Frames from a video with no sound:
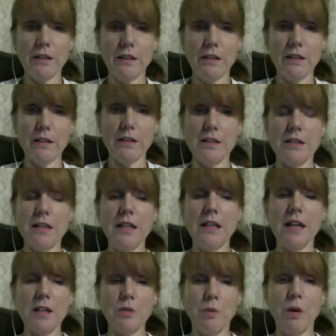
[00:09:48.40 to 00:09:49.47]

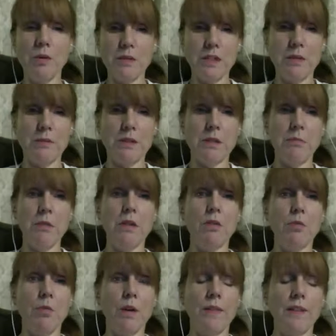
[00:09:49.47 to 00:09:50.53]
CK12 seems to be the
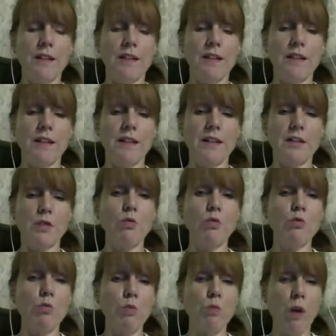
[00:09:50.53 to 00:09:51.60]
one that's
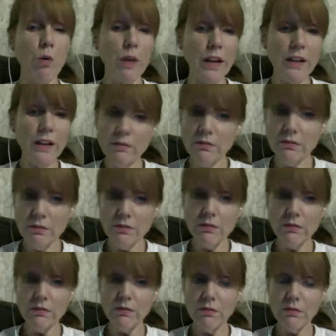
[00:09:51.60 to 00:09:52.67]
growing
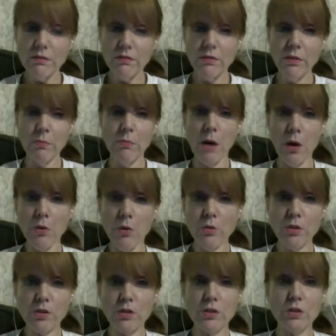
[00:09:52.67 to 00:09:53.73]
the
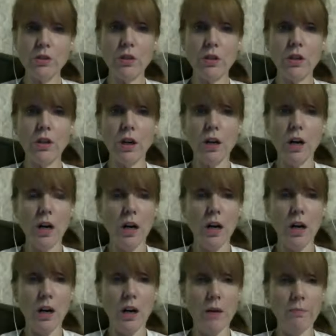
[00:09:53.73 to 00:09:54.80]
most
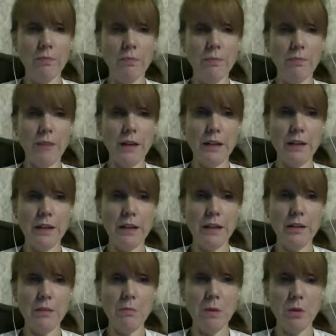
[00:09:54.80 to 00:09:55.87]
and getting
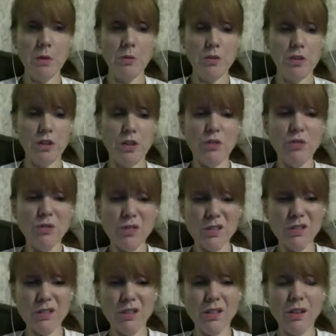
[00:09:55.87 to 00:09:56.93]
the most use.
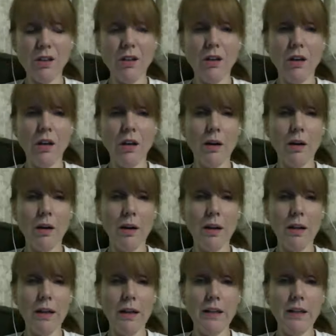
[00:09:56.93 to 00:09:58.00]

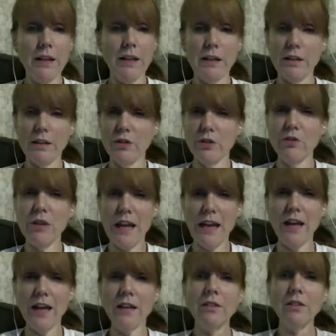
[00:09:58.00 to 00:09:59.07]
You
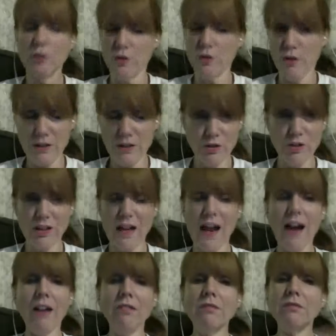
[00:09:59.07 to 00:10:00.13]
create your
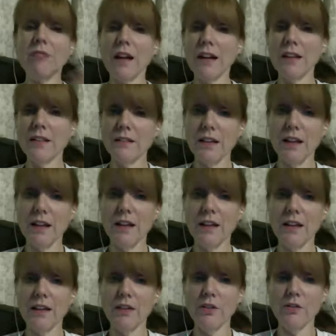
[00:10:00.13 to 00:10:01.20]
account, right?
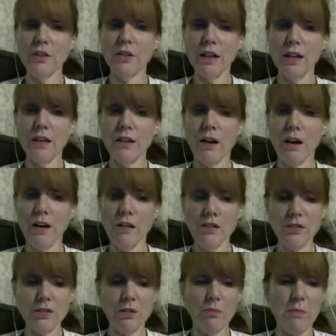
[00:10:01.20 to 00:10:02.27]
And you can
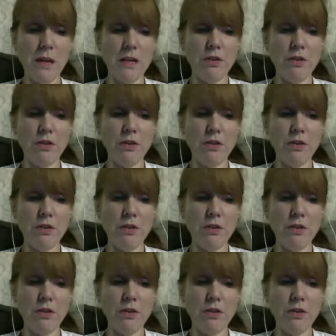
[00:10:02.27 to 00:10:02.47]
also make your